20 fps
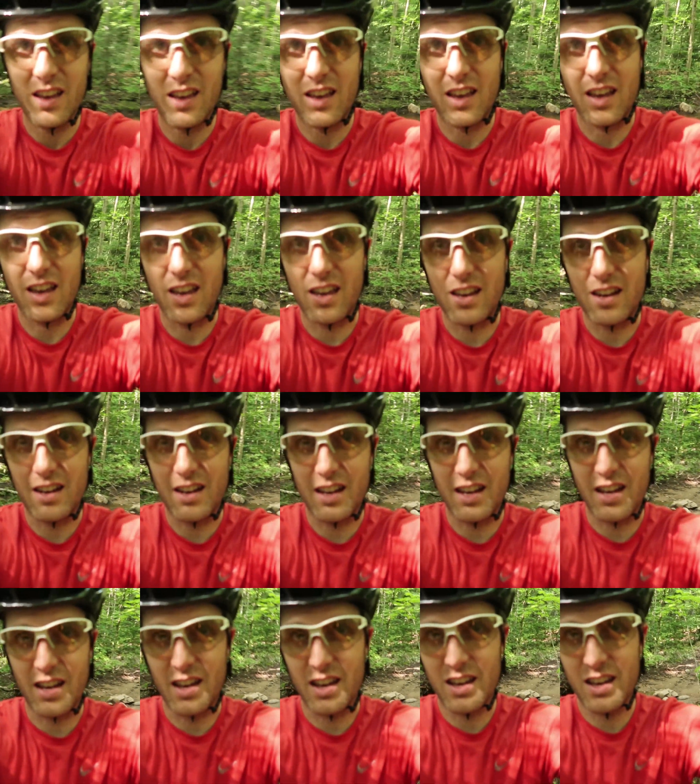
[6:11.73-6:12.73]
and
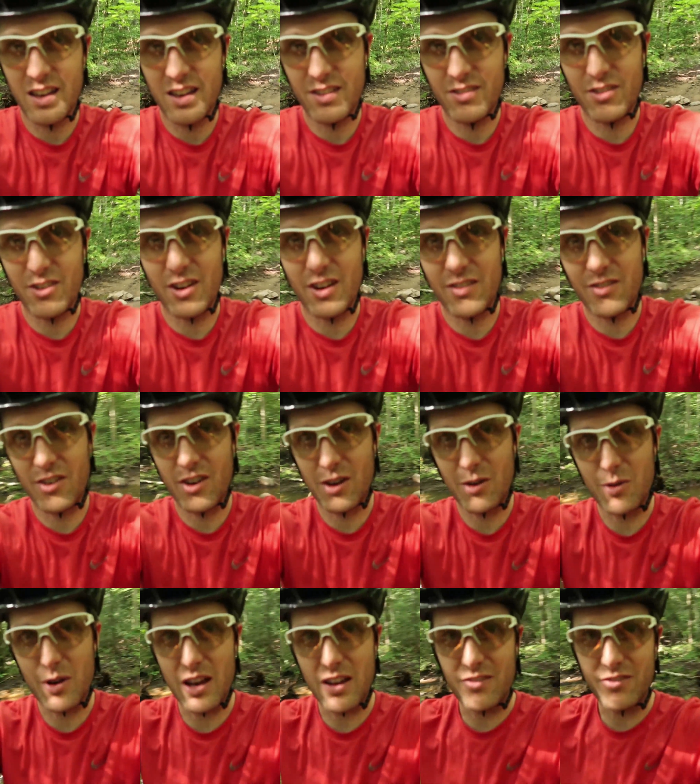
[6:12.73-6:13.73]
very, very
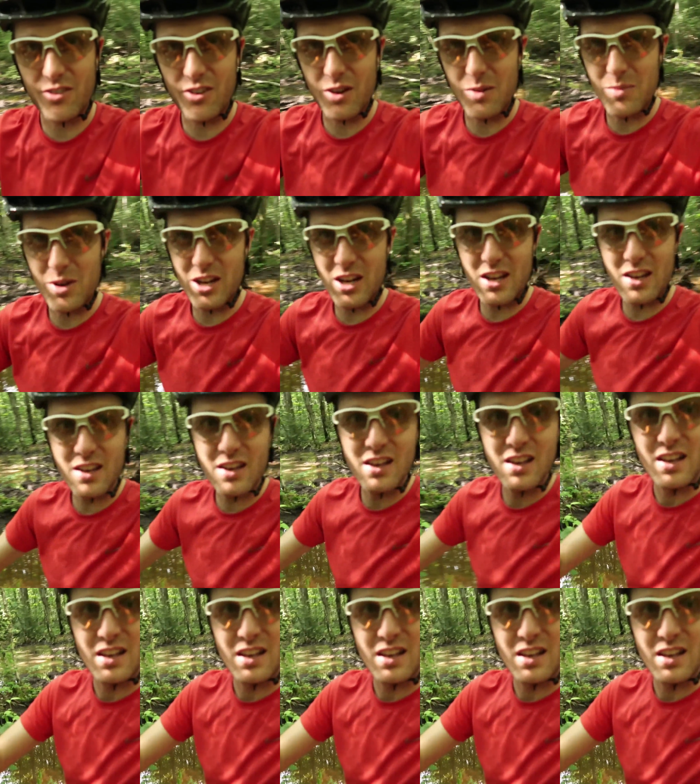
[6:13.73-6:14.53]
wet, very muddy,